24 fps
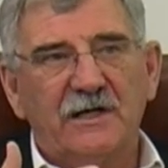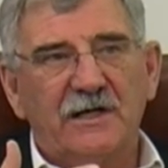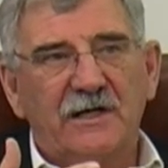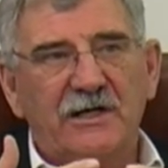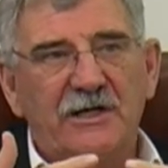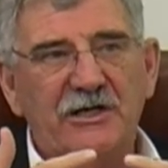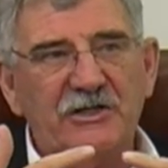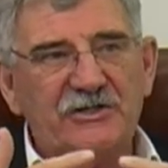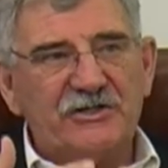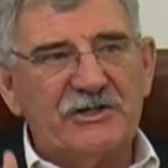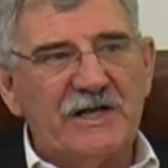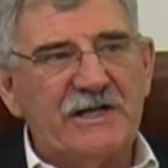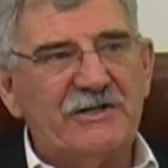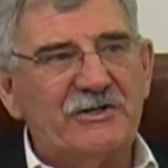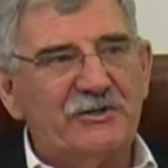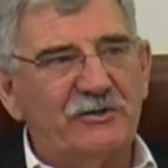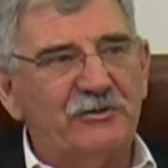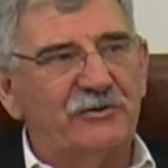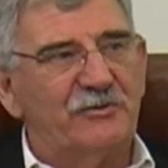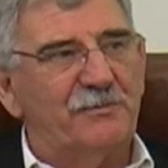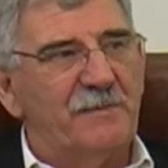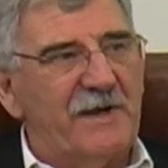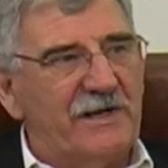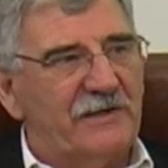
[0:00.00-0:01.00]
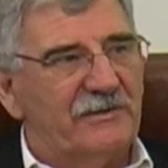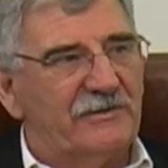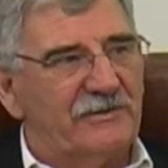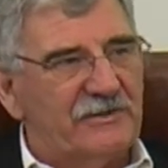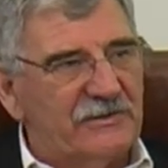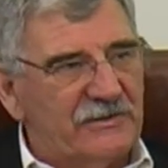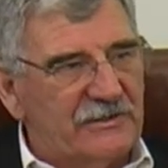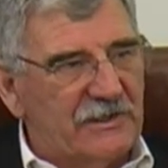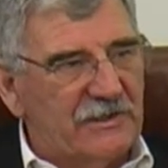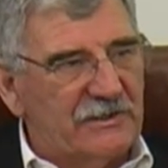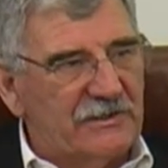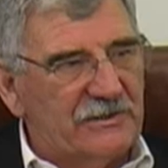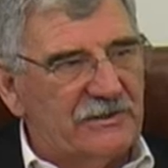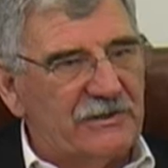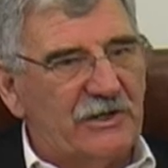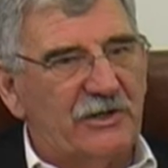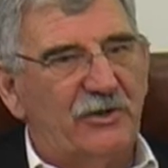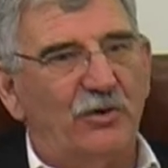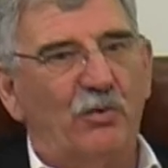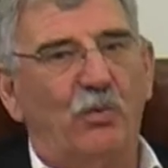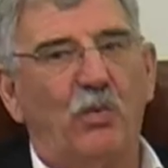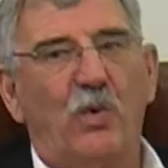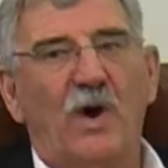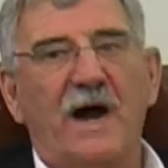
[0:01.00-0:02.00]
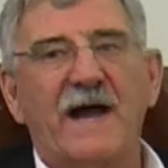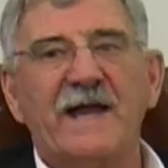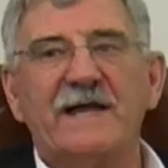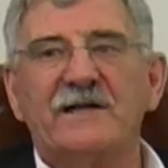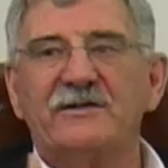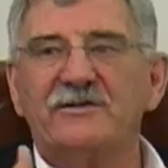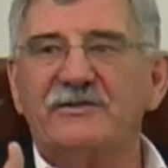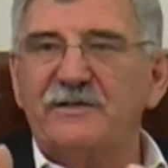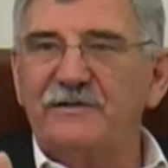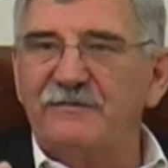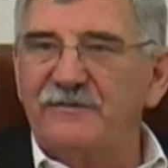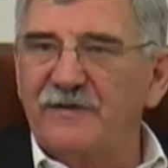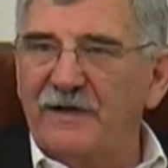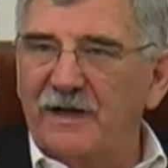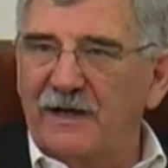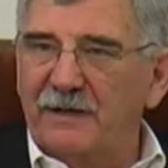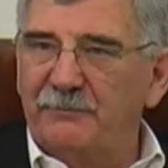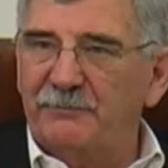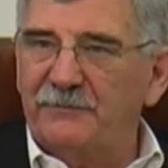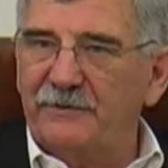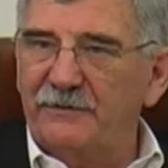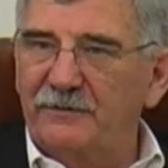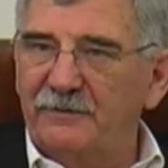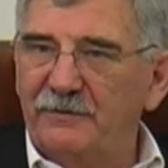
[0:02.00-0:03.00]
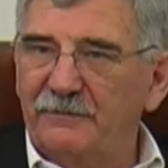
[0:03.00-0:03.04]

an essentials medicines list and the way it's developed